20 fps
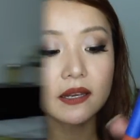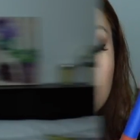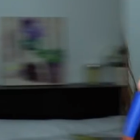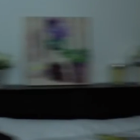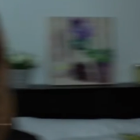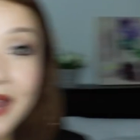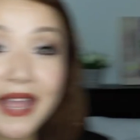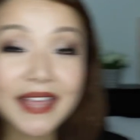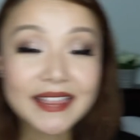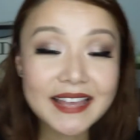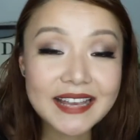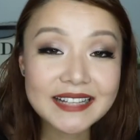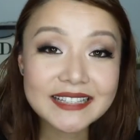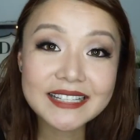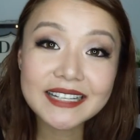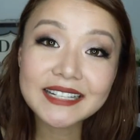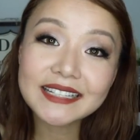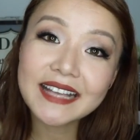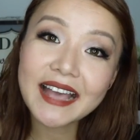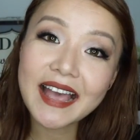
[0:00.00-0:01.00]
Alright,
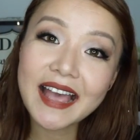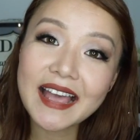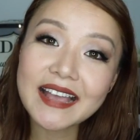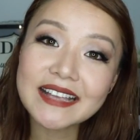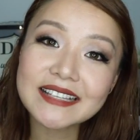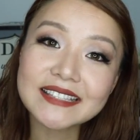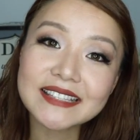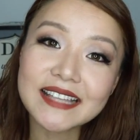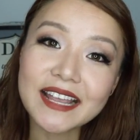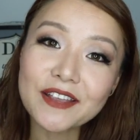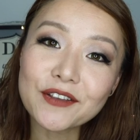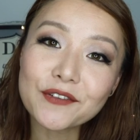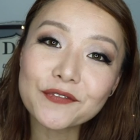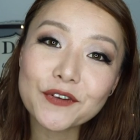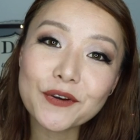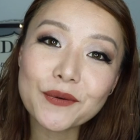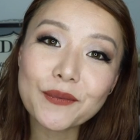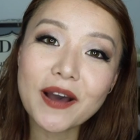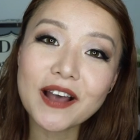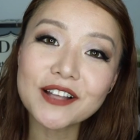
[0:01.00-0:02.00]
that's it guys. Thank you
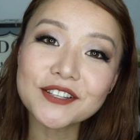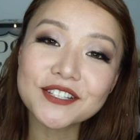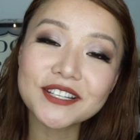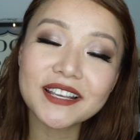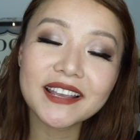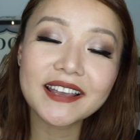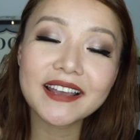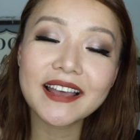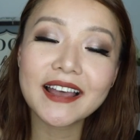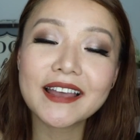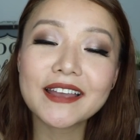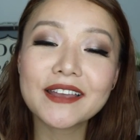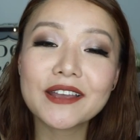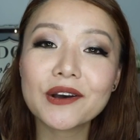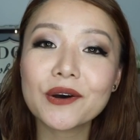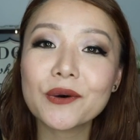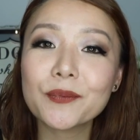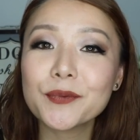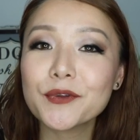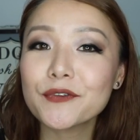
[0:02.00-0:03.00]
for watching.
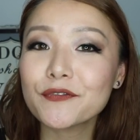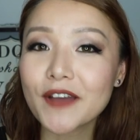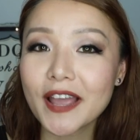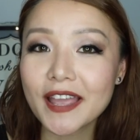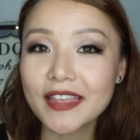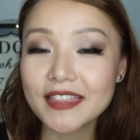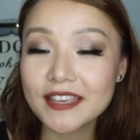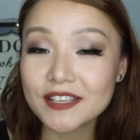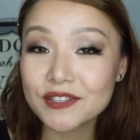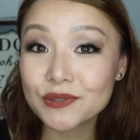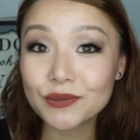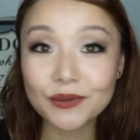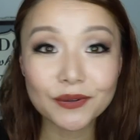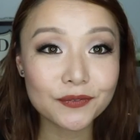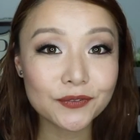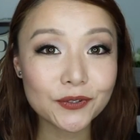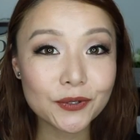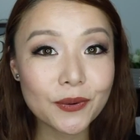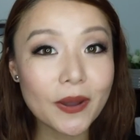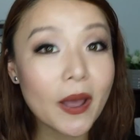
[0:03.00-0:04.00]
I hope you find this
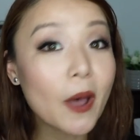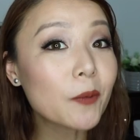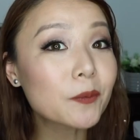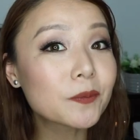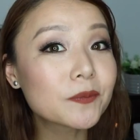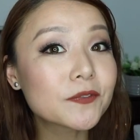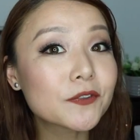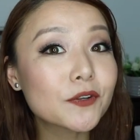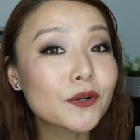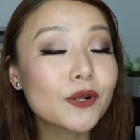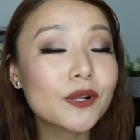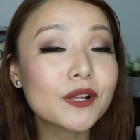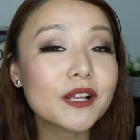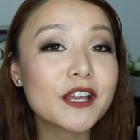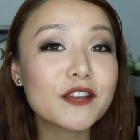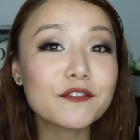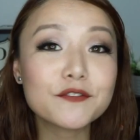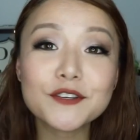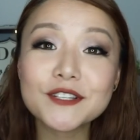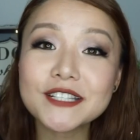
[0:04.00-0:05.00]
review
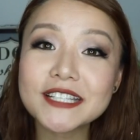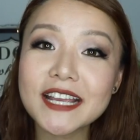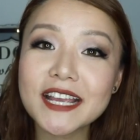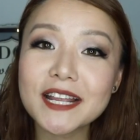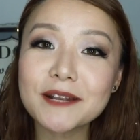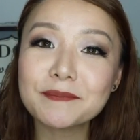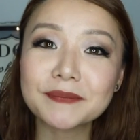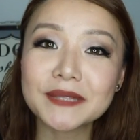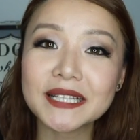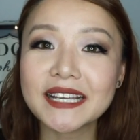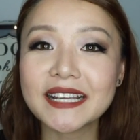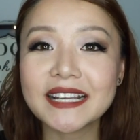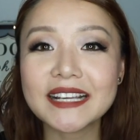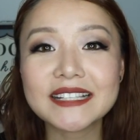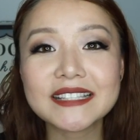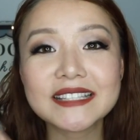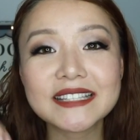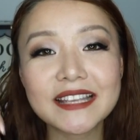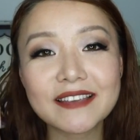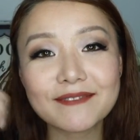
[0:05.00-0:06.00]
helpful. If you did,
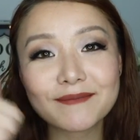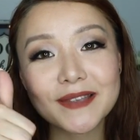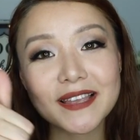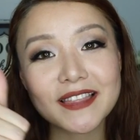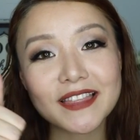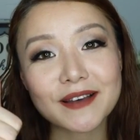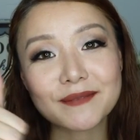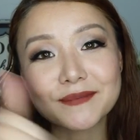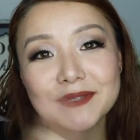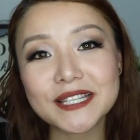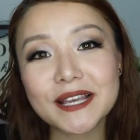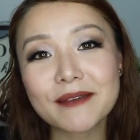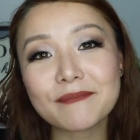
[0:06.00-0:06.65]
please give me a thumbs